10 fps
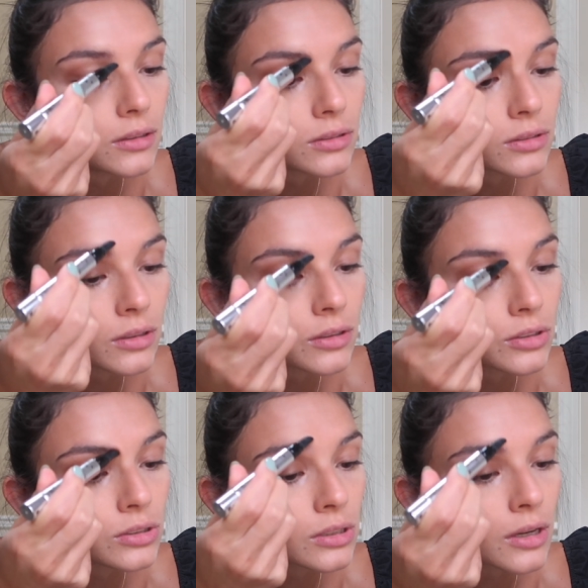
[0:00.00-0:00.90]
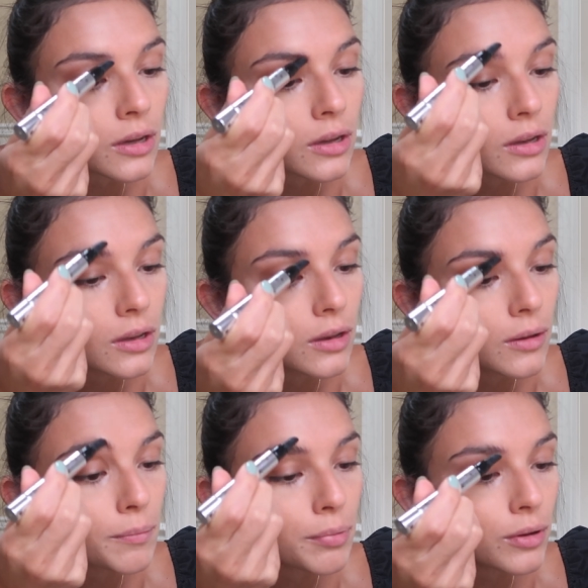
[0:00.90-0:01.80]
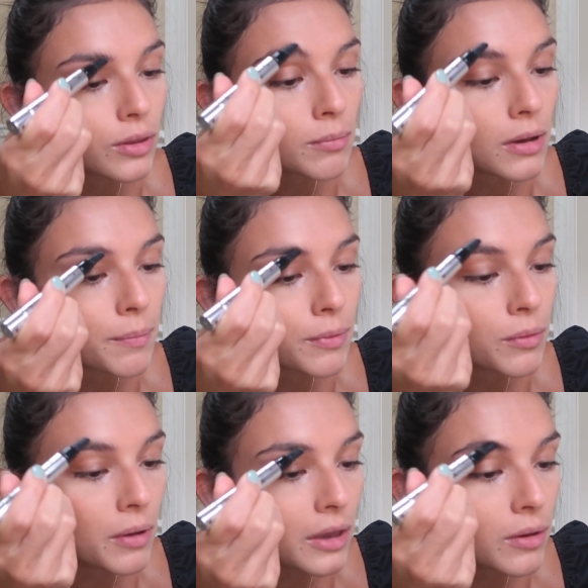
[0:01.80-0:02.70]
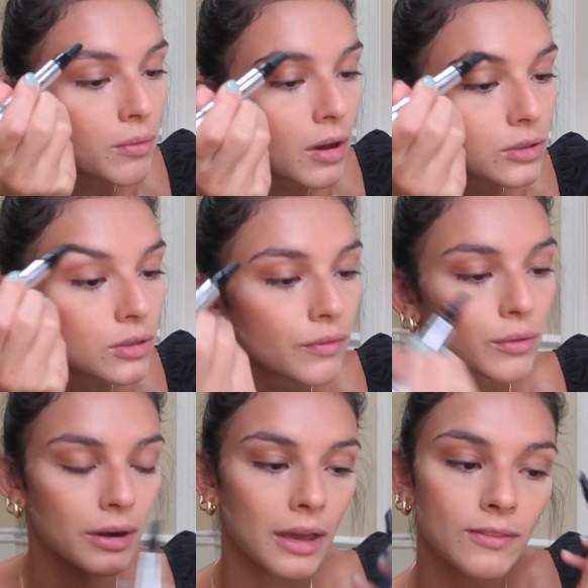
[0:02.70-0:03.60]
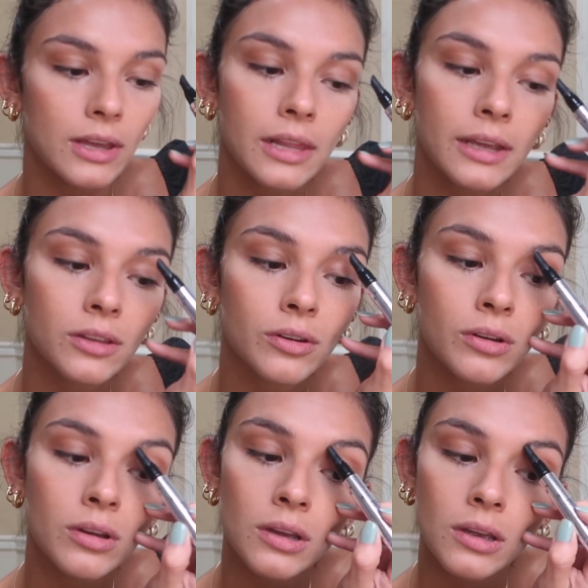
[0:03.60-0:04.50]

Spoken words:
So you're just gonna pull them up the way you want to if you want to have that like little